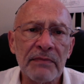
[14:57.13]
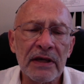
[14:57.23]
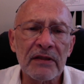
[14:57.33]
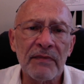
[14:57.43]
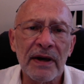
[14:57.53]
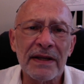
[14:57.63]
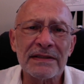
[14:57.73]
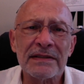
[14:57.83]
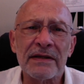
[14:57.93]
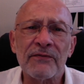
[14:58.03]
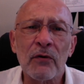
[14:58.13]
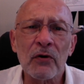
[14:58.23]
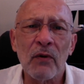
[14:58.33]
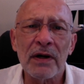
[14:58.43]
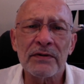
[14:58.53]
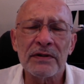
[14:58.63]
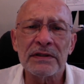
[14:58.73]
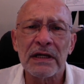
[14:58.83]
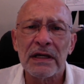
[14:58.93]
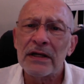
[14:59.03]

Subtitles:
mathematics, the four quadrants,